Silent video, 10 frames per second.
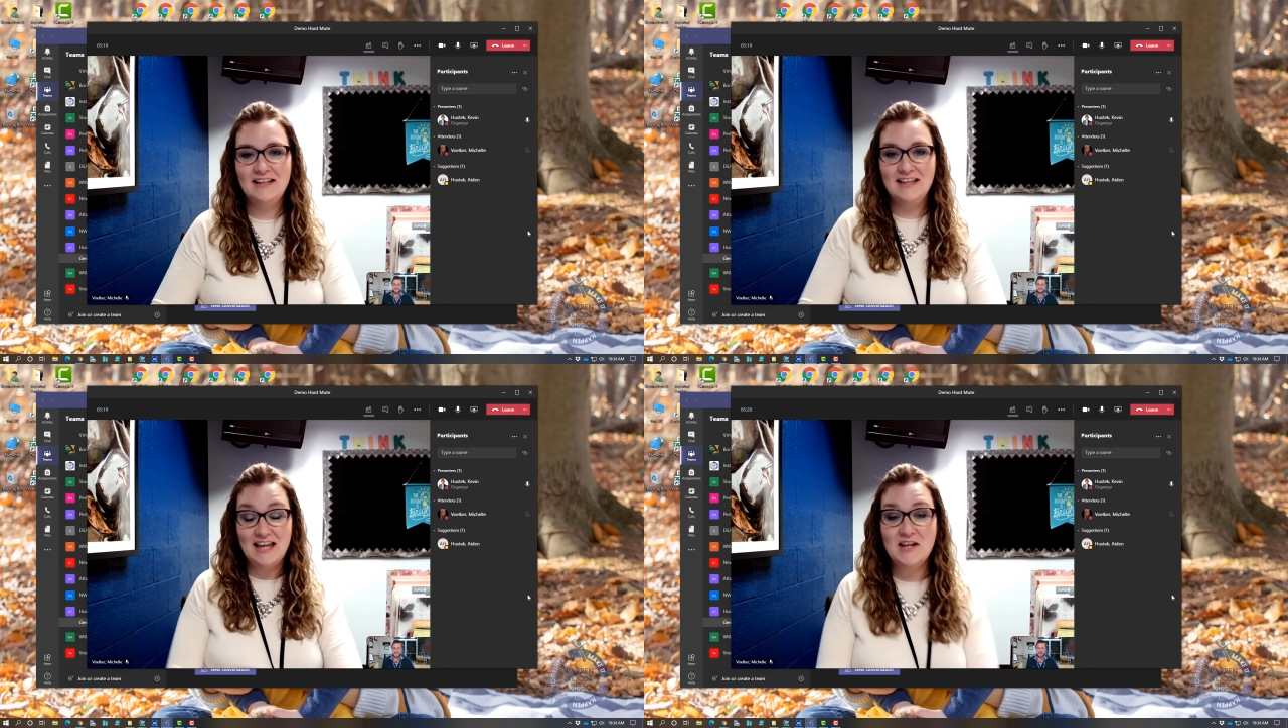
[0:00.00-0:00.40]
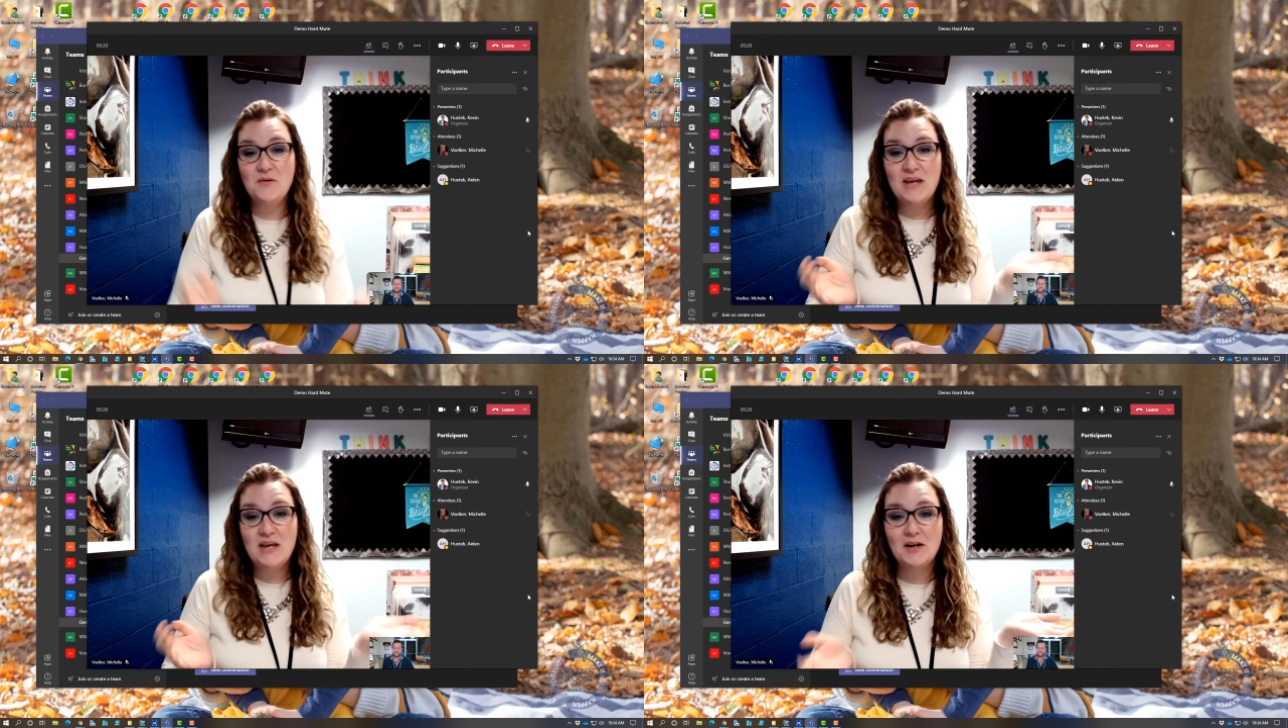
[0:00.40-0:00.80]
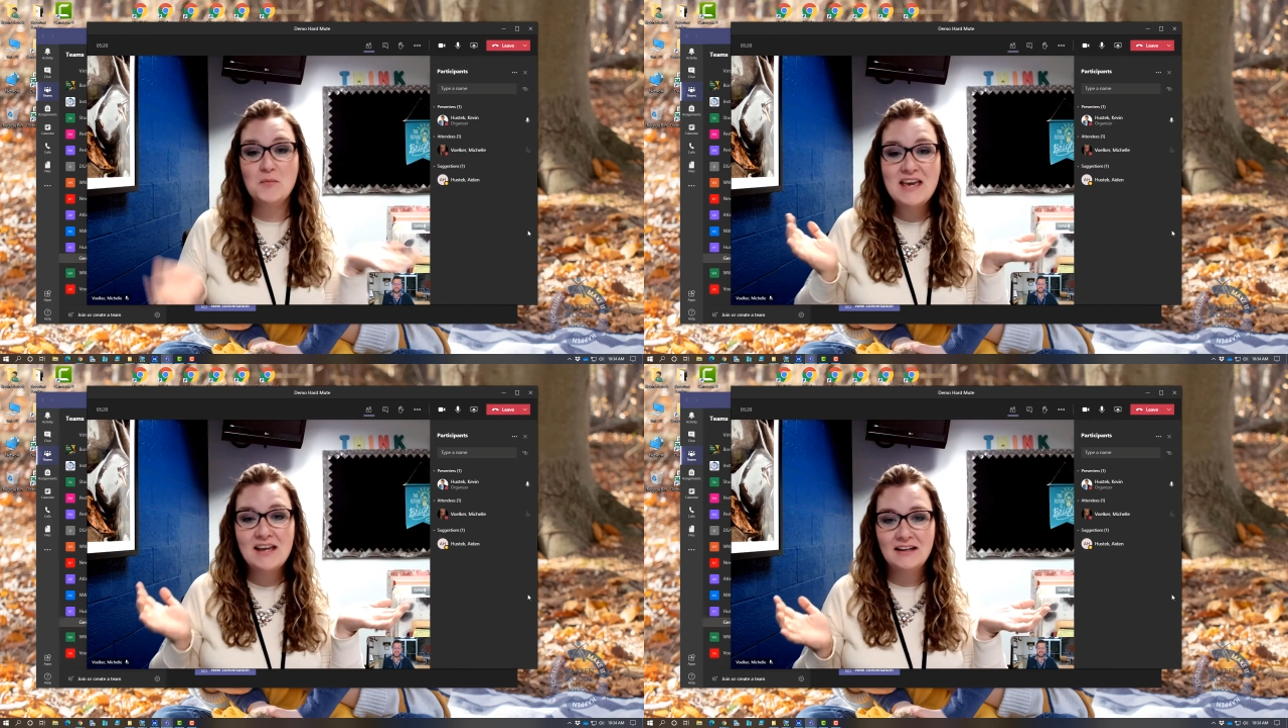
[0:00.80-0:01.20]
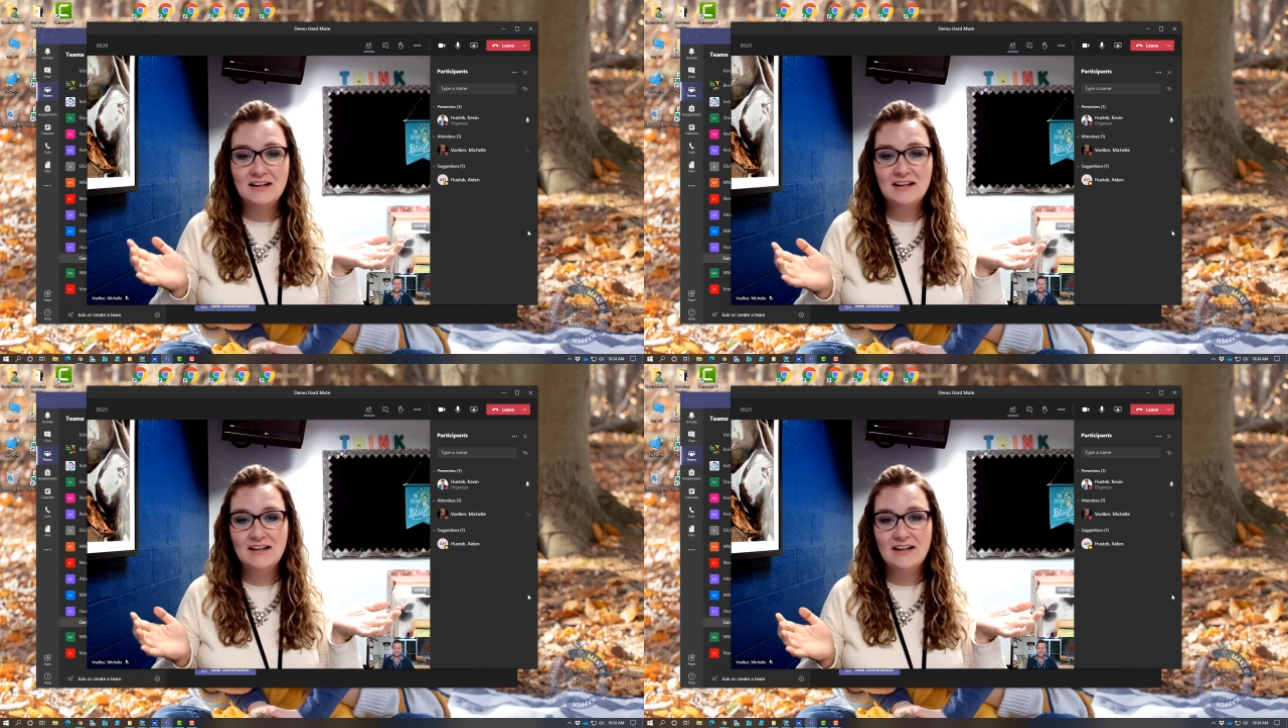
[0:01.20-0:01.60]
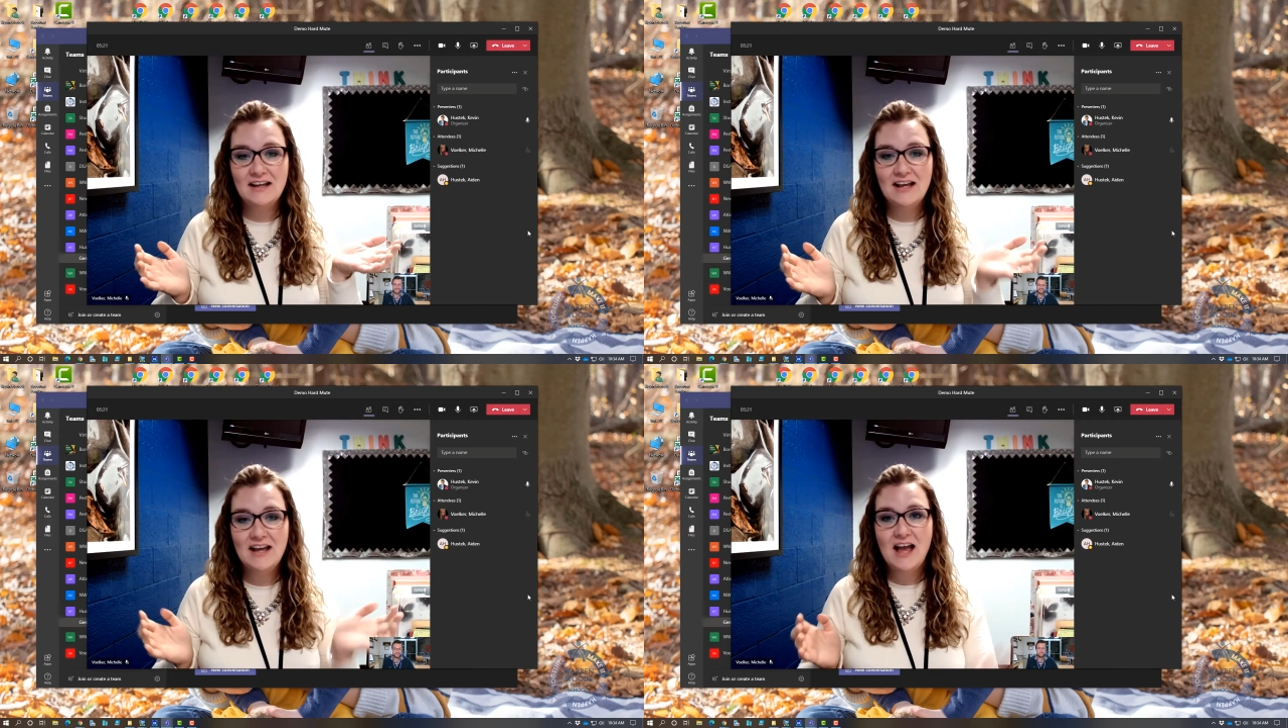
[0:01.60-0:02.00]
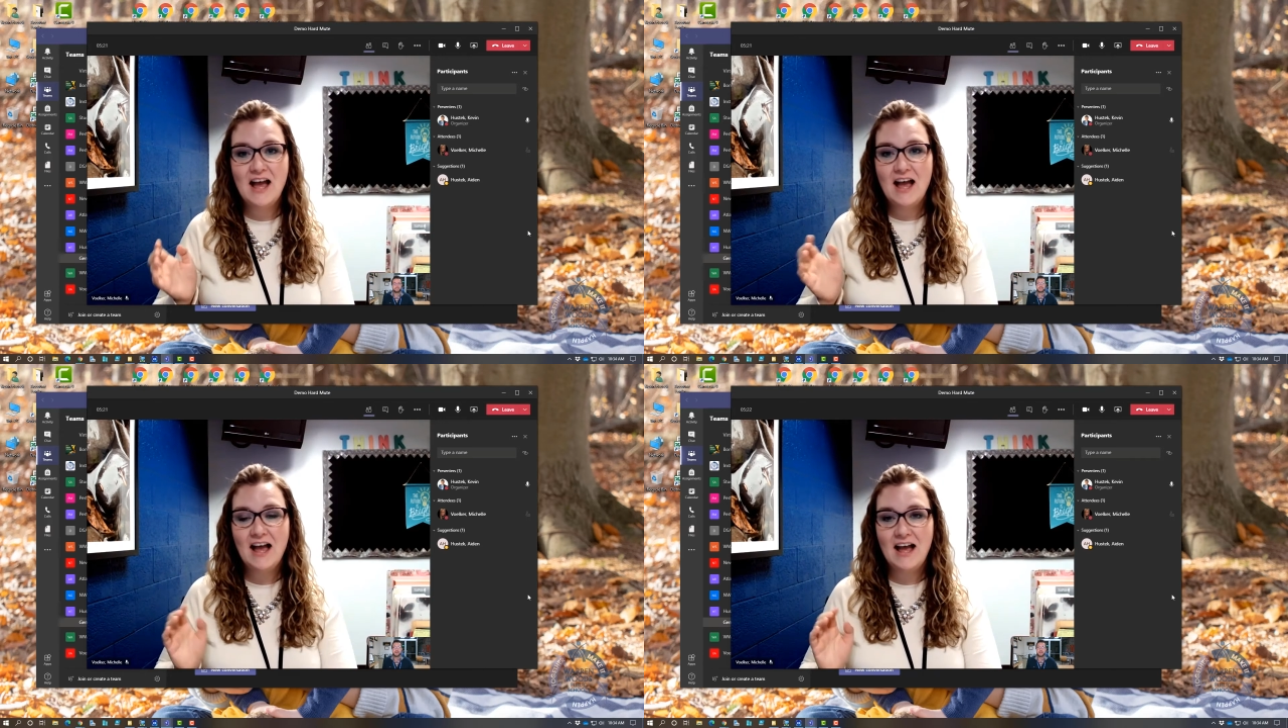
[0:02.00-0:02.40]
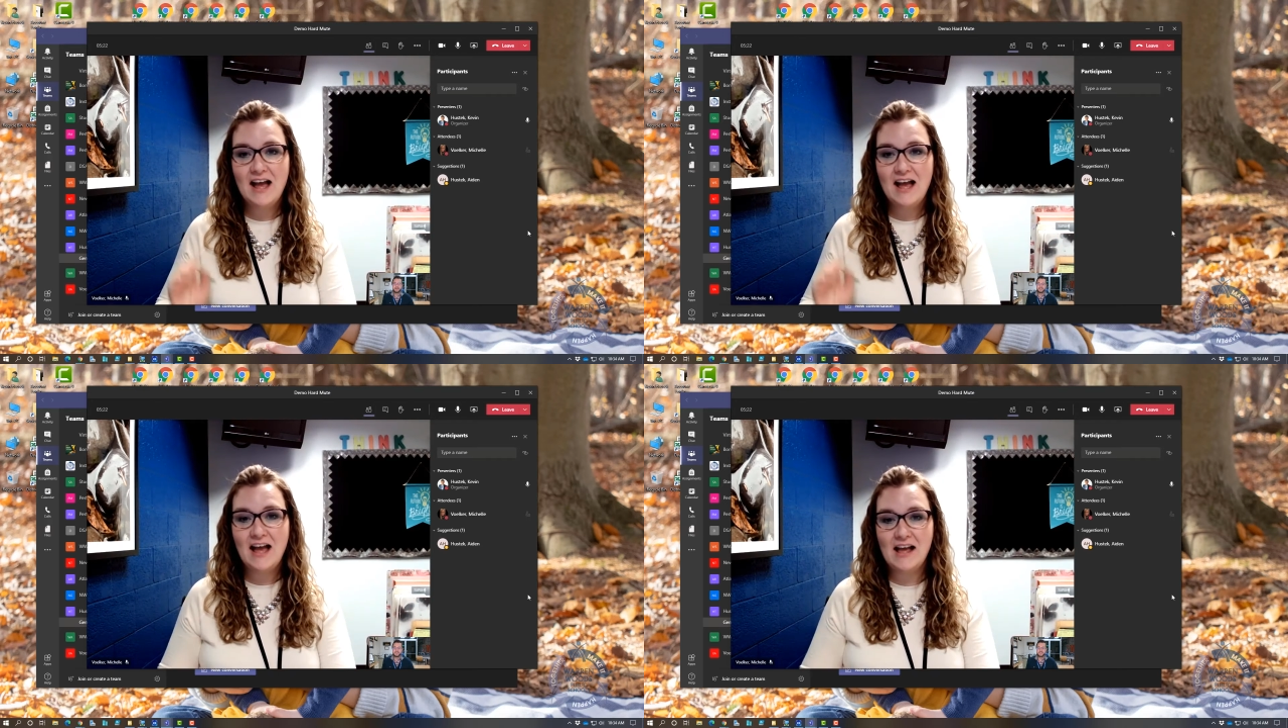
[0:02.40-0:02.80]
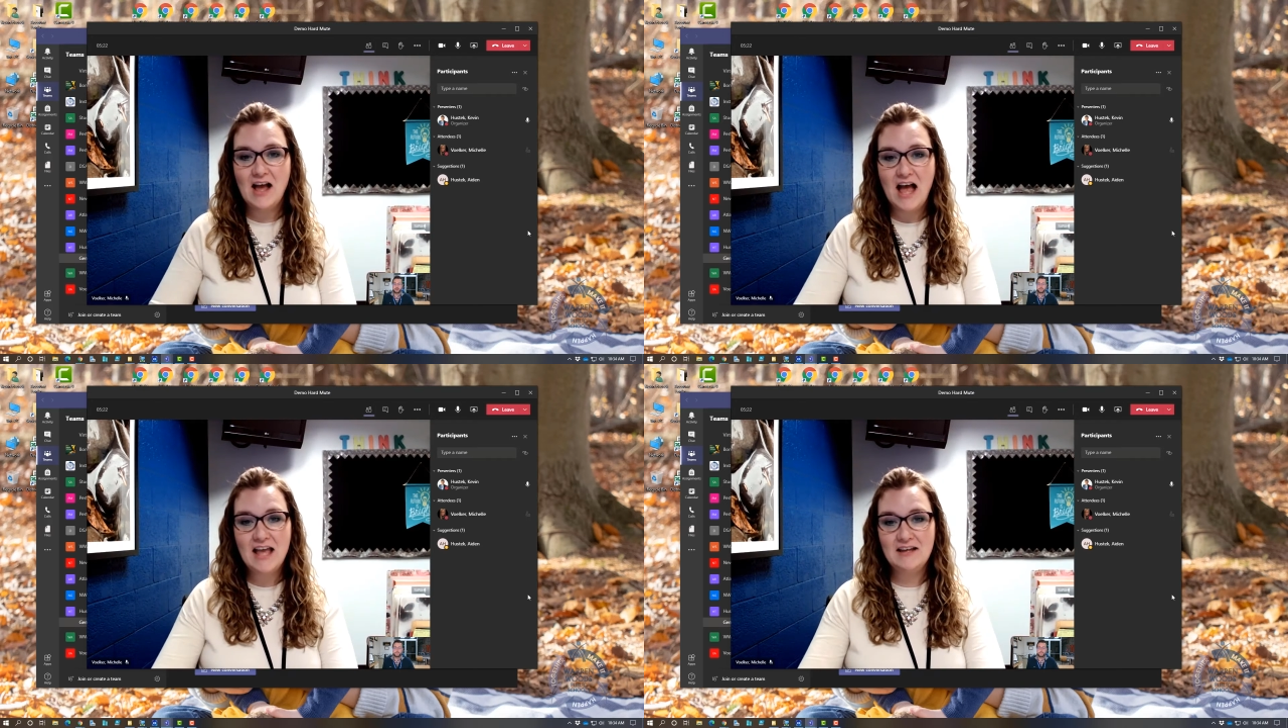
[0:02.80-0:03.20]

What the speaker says: I'm sorry, Michelle, in a minute. So